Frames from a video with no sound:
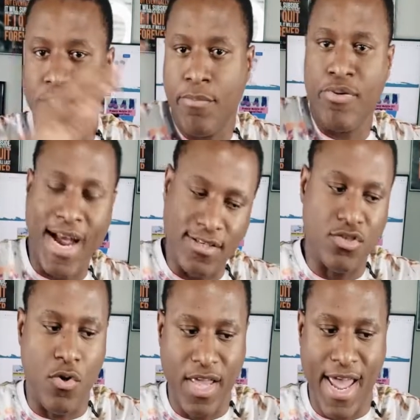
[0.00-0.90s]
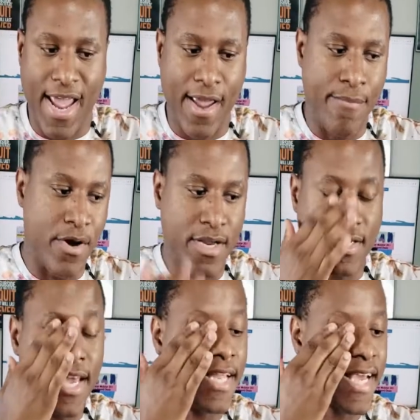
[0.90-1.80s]
the price is okay. But
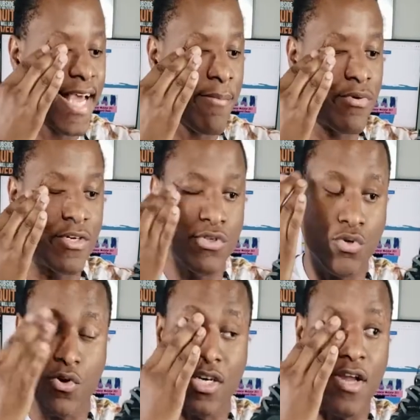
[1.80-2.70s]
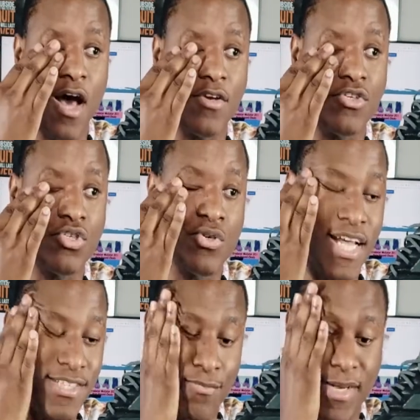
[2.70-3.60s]
they kind of put it at $200, so
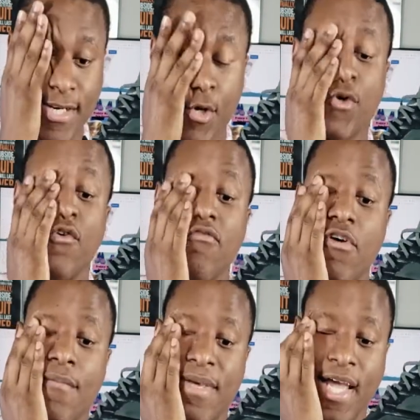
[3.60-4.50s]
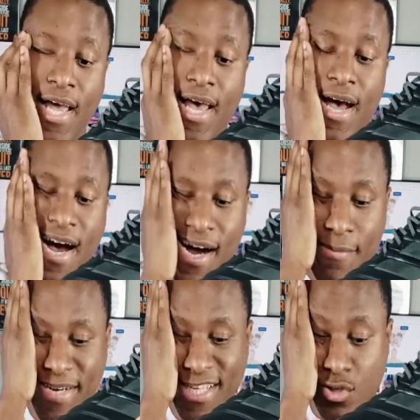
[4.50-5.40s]
that's a big no-no for me.
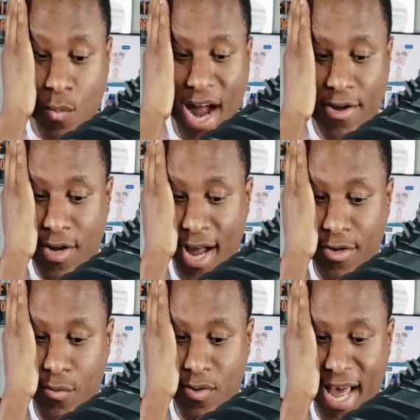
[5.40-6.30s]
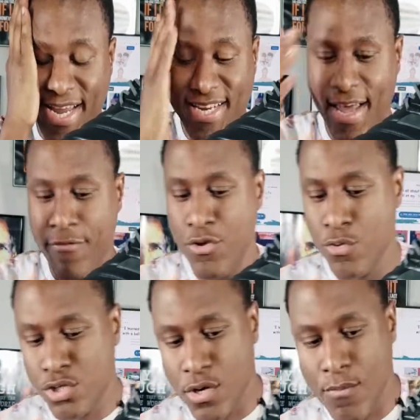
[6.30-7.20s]
That's why I don't like it. Now, if you were
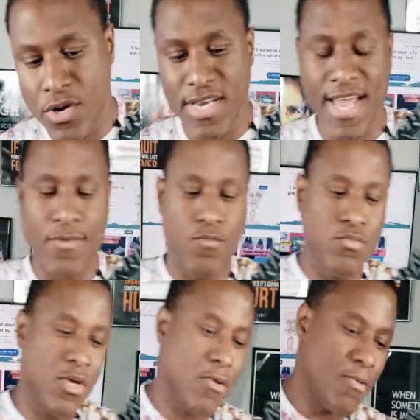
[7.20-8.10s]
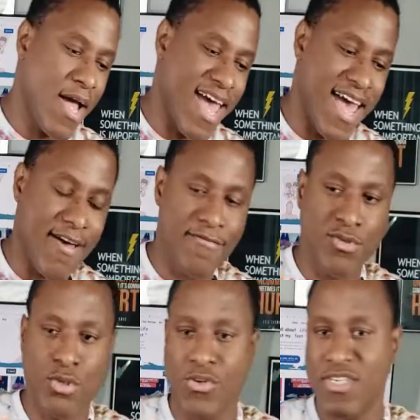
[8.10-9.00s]
someone that don't have
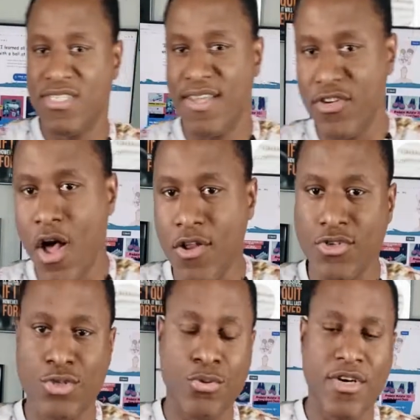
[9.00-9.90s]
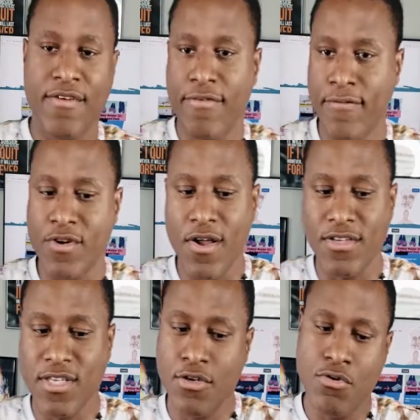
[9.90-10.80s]
$270,
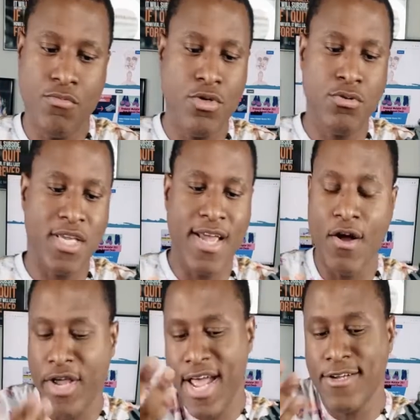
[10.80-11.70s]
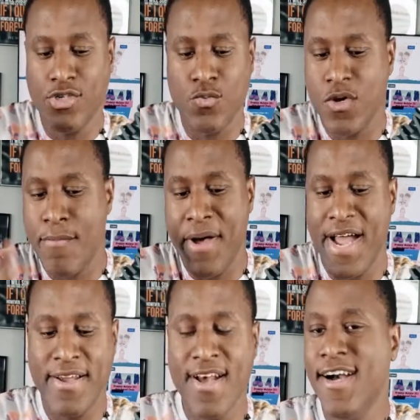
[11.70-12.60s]
$250, and you say, okay, I just want to
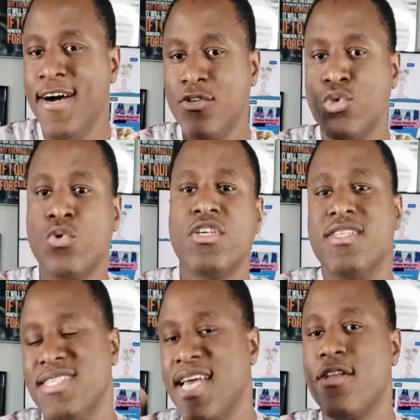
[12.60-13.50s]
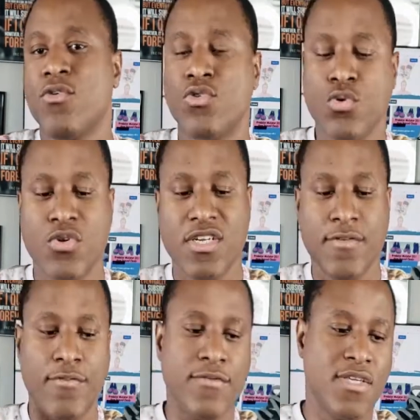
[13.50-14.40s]
buy a $210 or
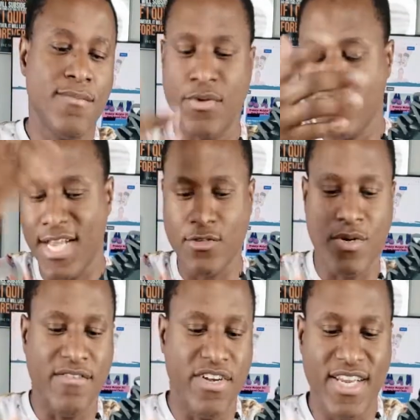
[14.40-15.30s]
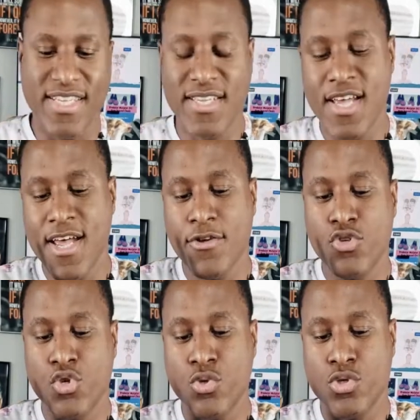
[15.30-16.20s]
$215 plus tax or whatever it is,
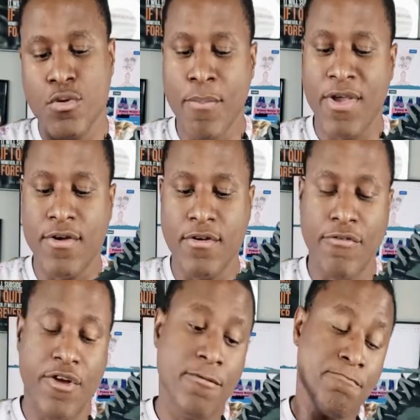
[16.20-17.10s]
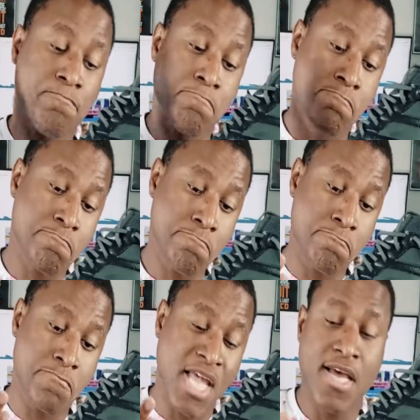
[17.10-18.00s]
shoes to play on the field,
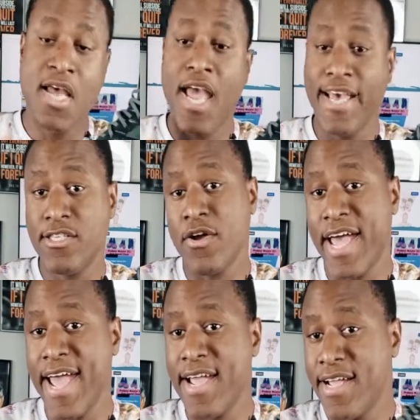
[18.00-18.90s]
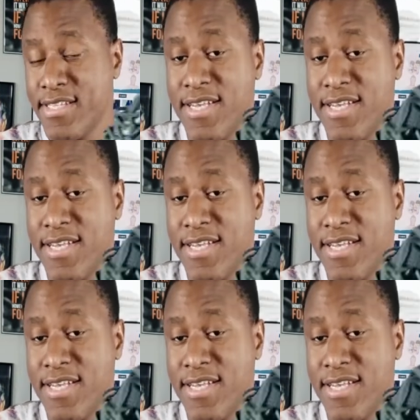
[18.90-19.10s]
It's okay, it's